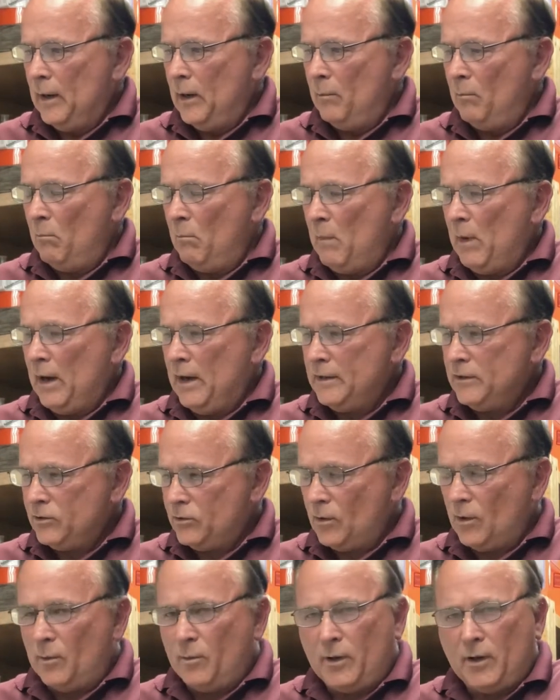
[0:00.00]
my
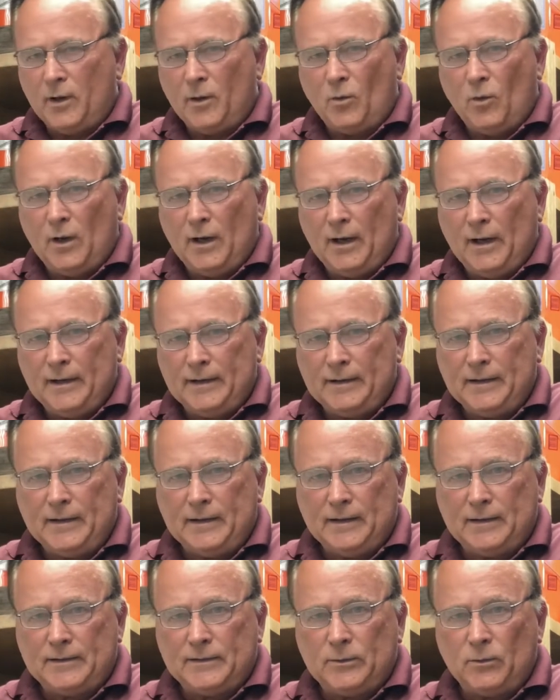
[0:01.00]
strawberry wine
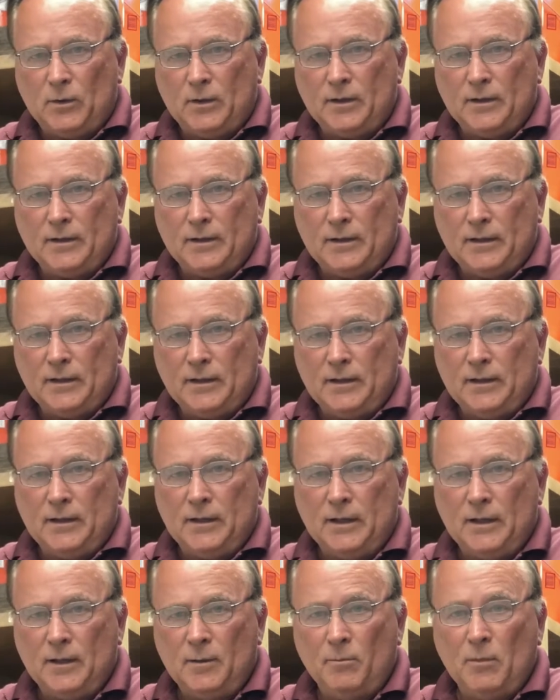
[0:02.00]
is one of the
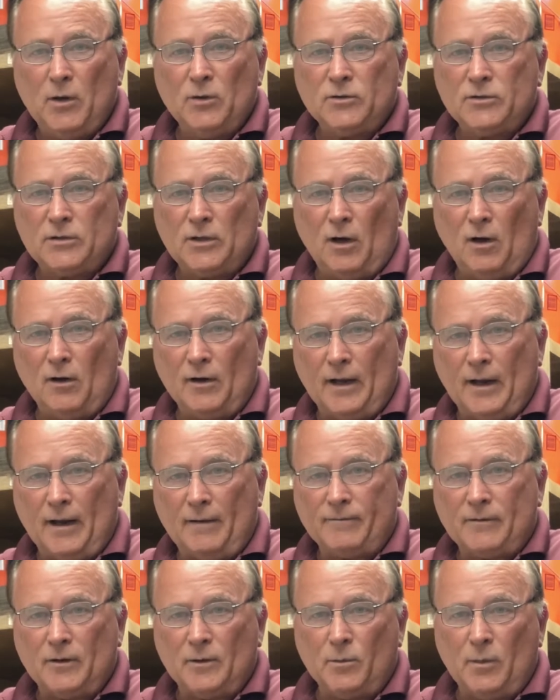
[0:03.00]
most sought
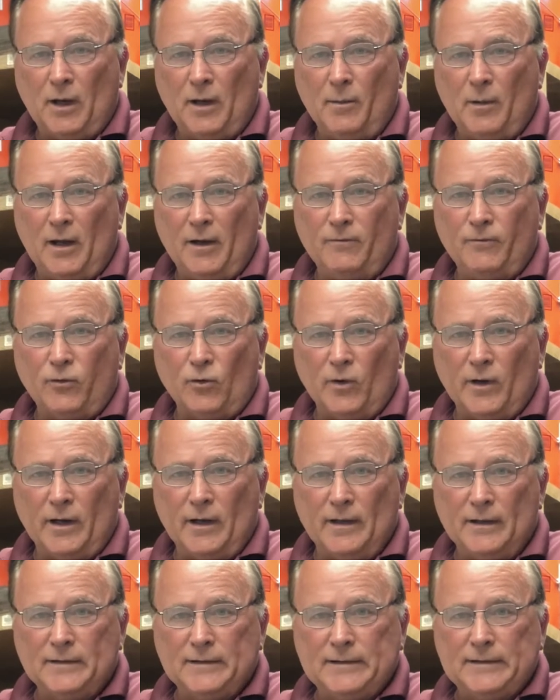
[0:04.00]
after by my
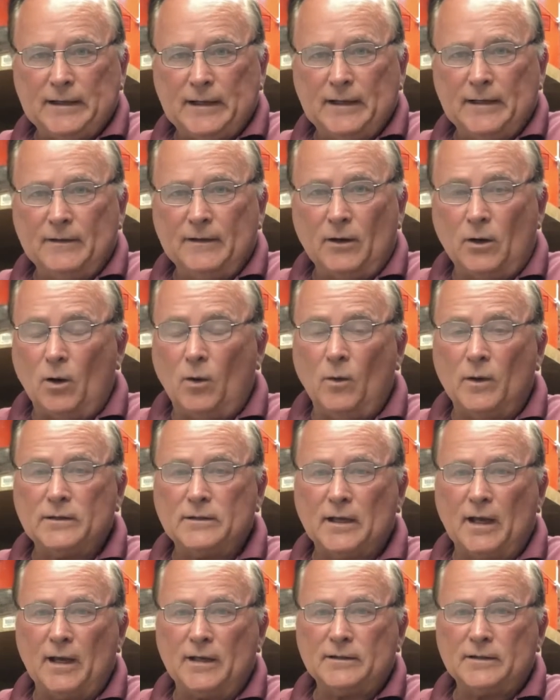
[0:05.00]
friends, and they're
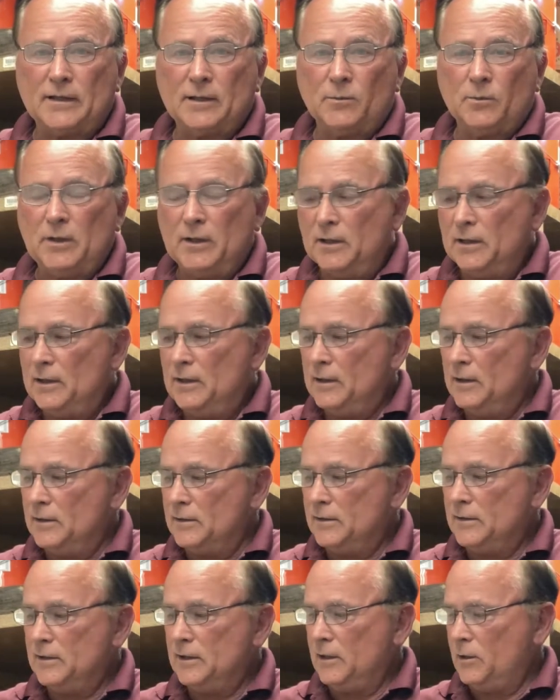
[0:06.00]
always asking me the
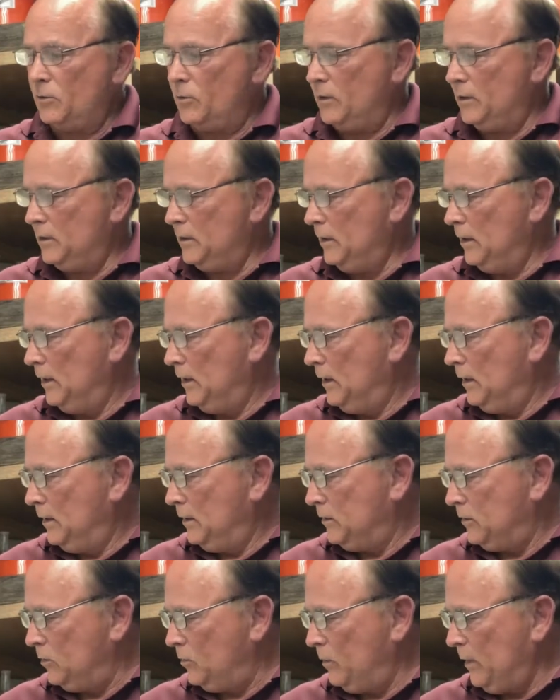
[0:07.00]
secret
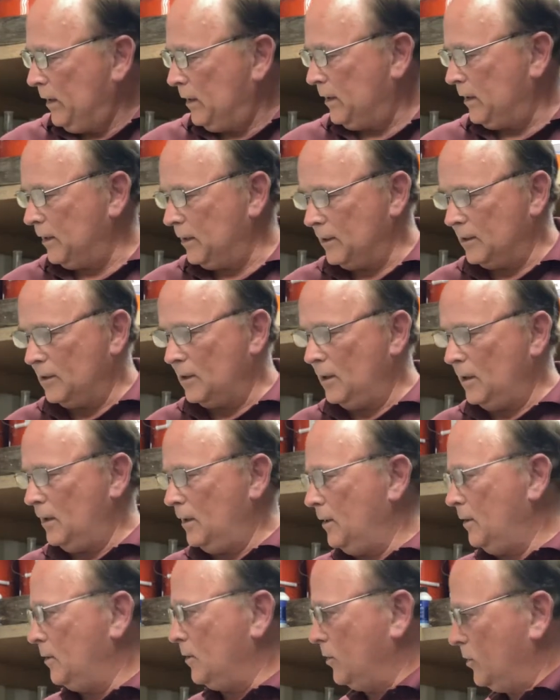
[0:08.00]
to making
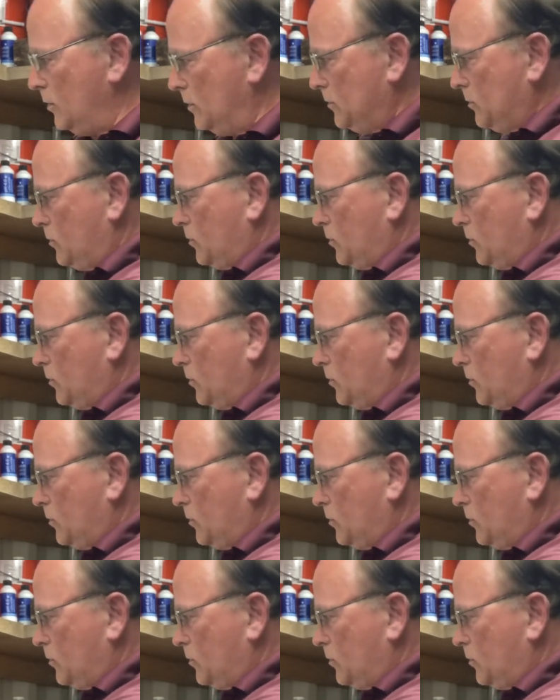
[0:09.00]
good